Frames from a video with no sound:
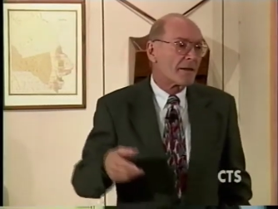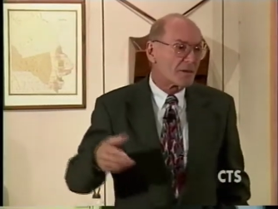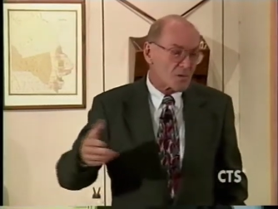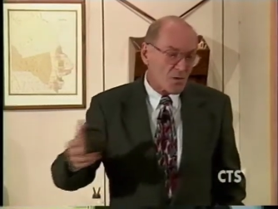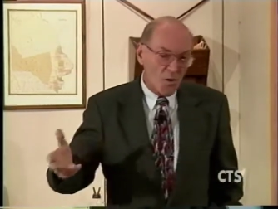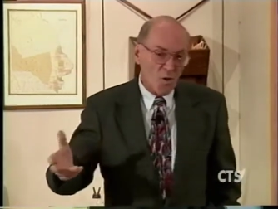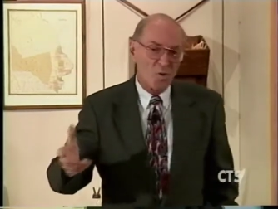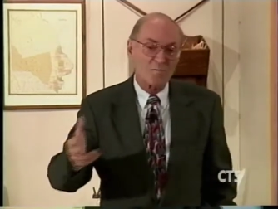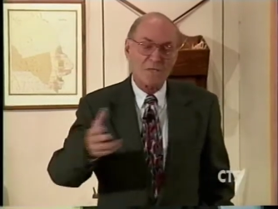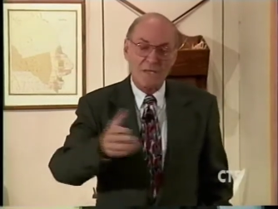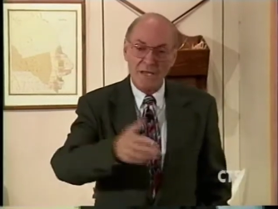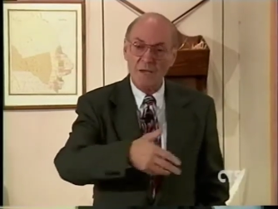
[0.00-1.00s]
And so
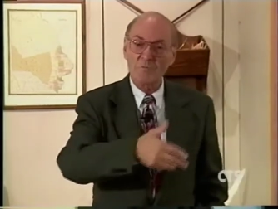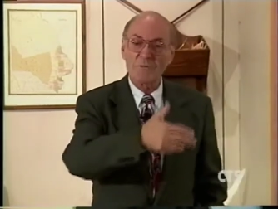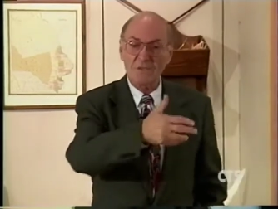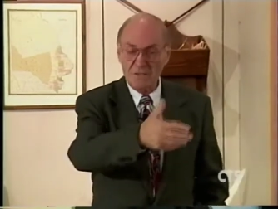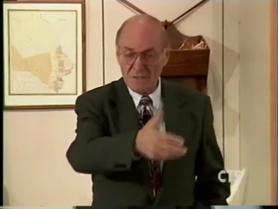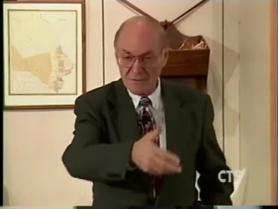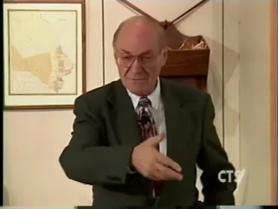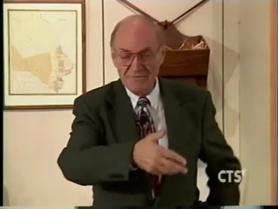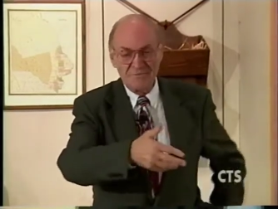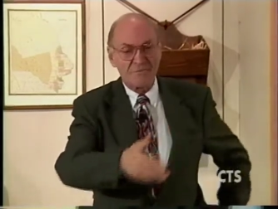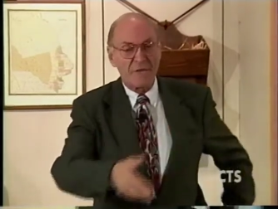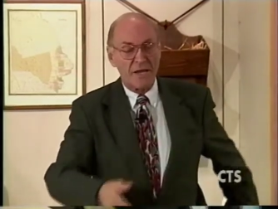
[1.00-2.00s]
Holmes came to the
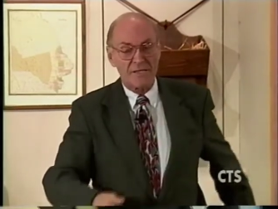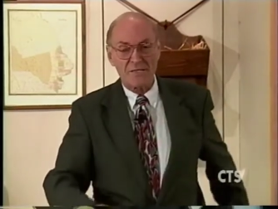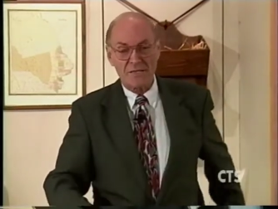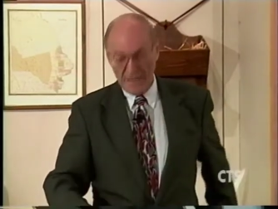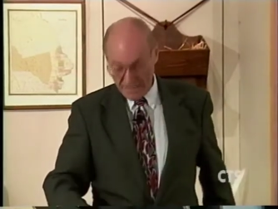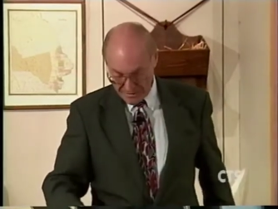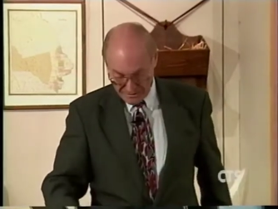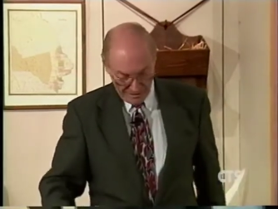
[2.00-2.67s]
estate